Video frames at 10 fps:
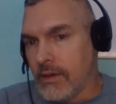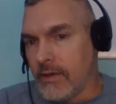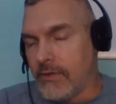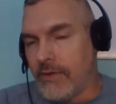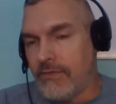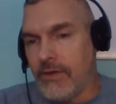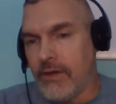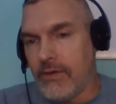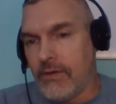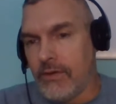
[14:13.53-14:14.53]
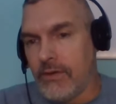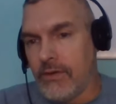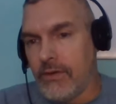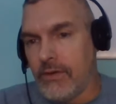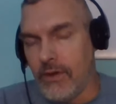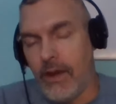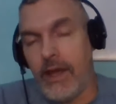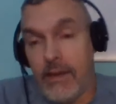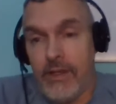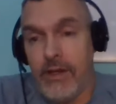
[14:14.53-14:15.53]
Because I feel, you know, I
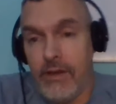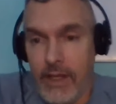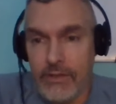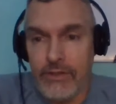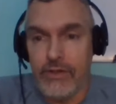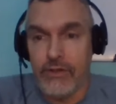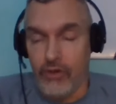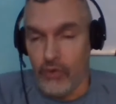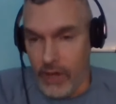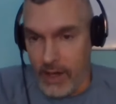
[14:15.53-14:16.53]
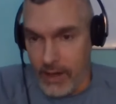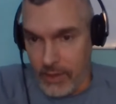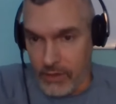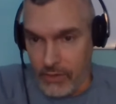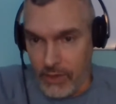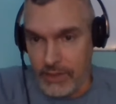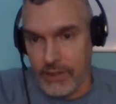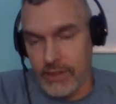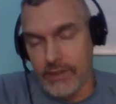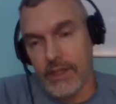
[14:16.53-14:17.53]
am here to answer your grammar
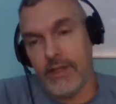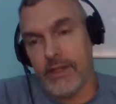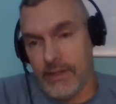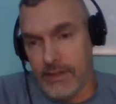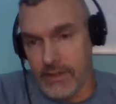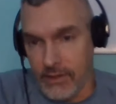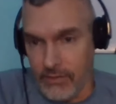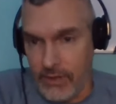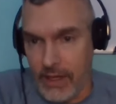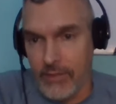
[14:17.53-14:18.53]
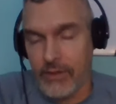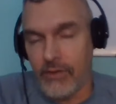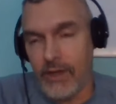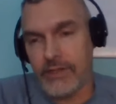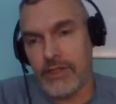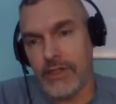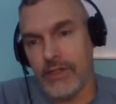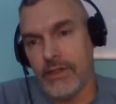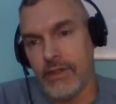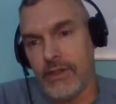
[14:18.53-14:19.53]
questions, and this is a grammar
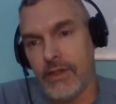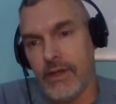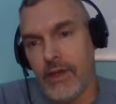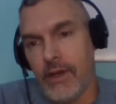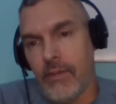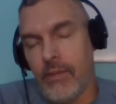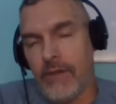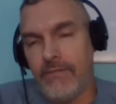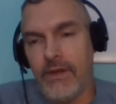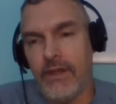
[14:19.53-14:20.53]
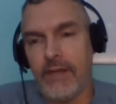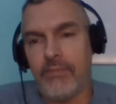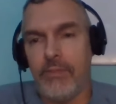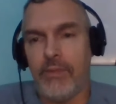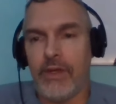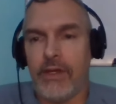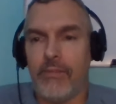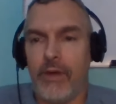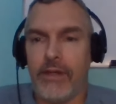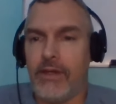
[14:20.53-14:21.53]
question. But I feel like people that
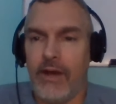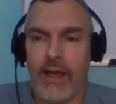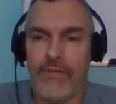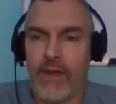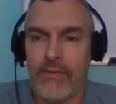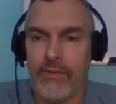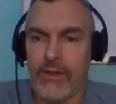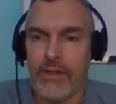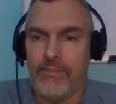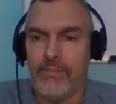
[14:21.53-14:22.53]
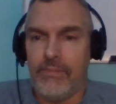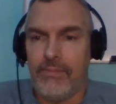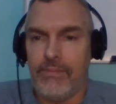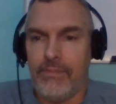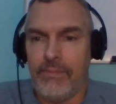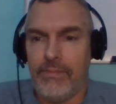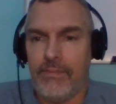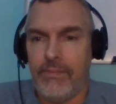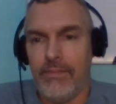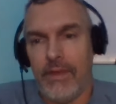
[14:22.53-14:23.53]
come on here have not really,
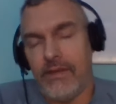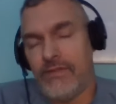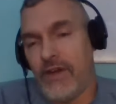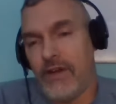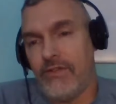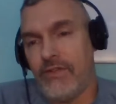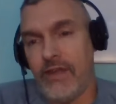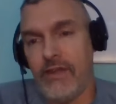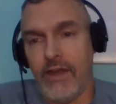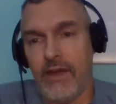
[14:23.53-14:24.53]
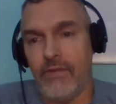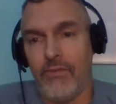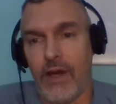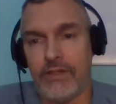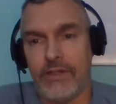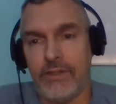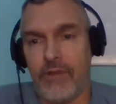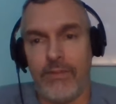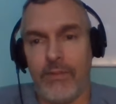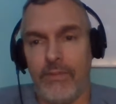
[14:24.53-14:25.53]
it's fair to say they haven't watched
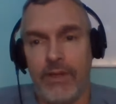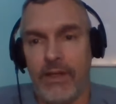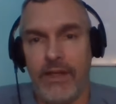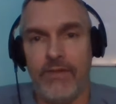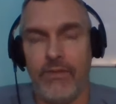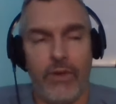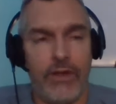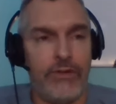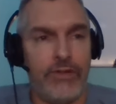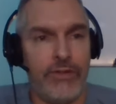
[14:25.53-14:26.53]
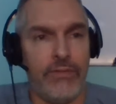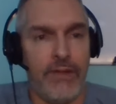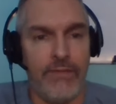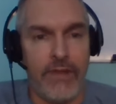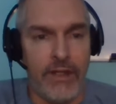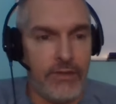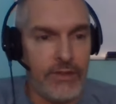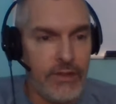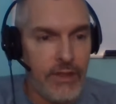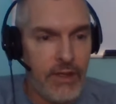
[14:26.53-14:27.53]
probably even one or two of my videos,